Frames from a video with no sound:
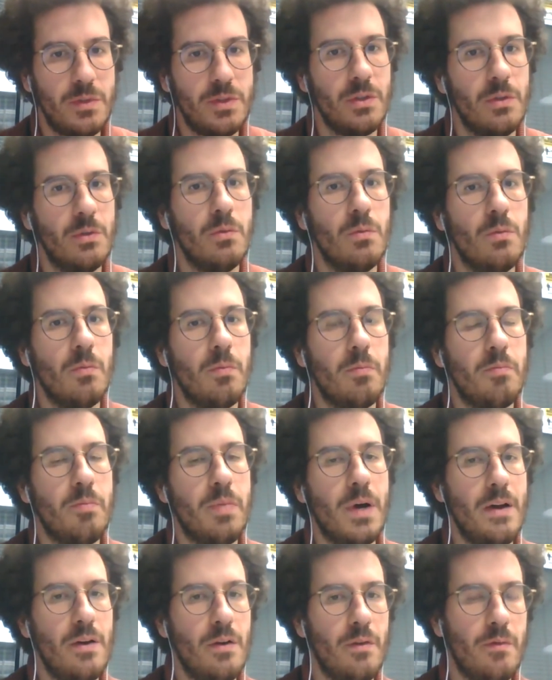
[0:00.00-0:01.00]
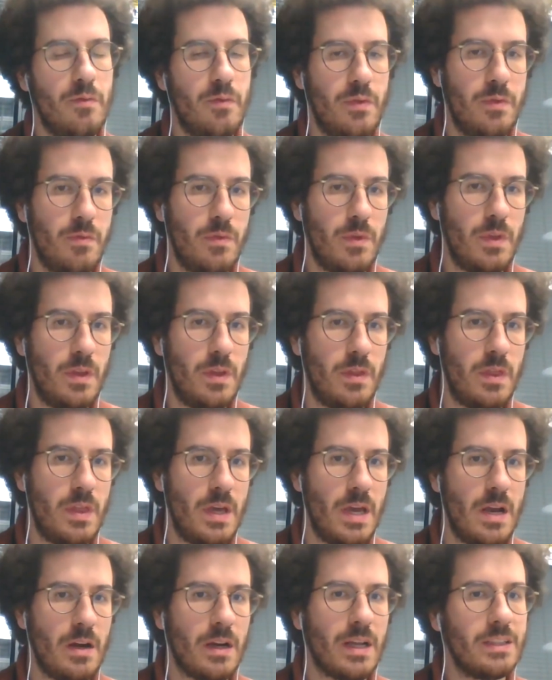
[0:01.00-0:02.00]
So part of
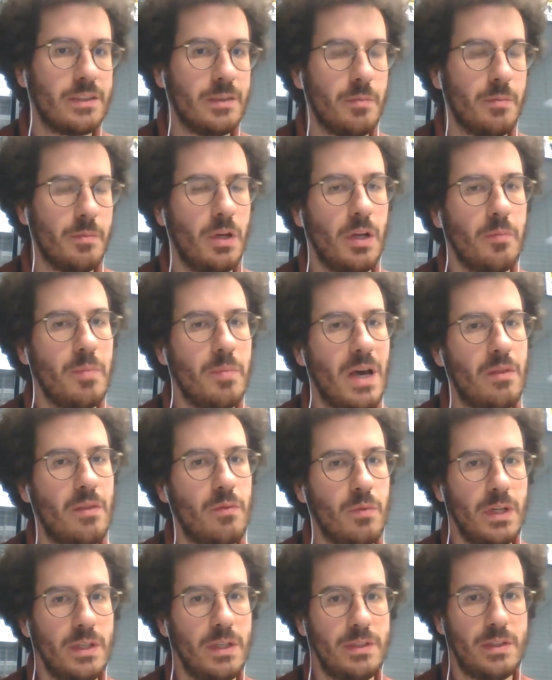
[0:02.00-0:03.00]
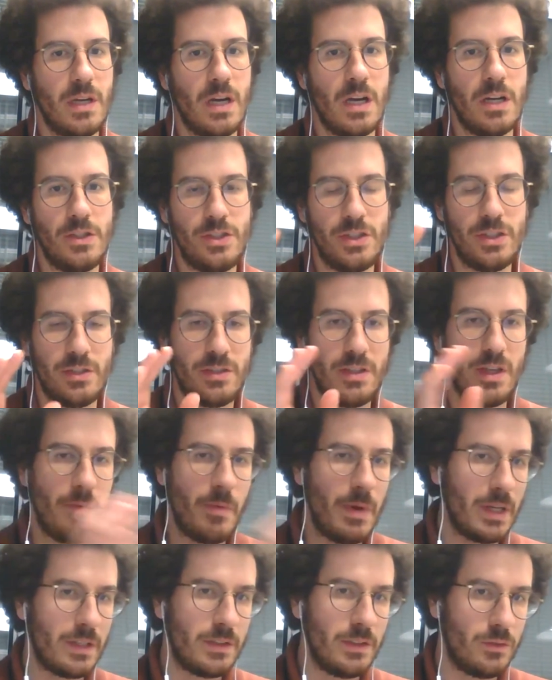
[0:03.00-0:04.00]
their catabolic pathways are just
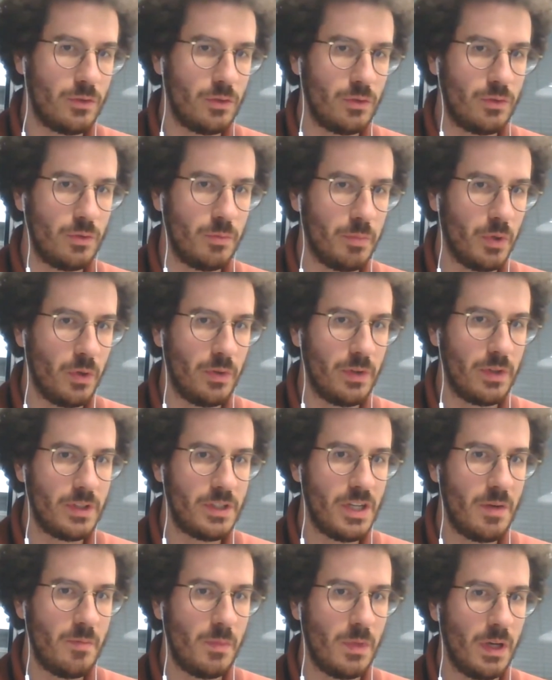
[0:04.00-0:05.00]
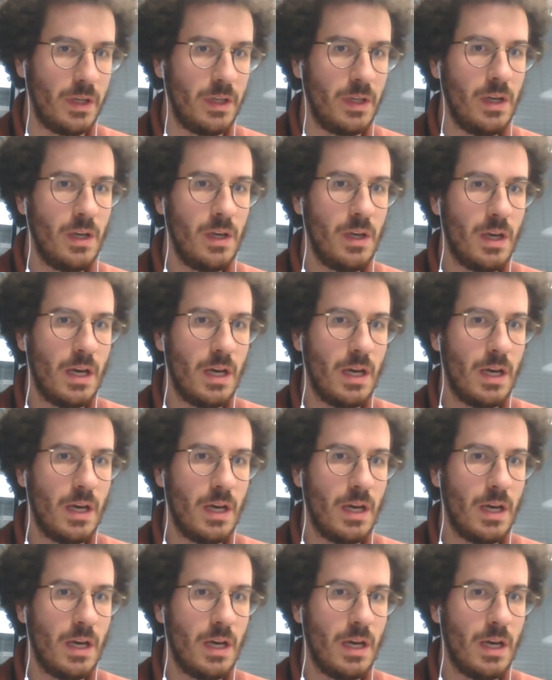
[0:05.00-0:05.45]
directed to support the germline,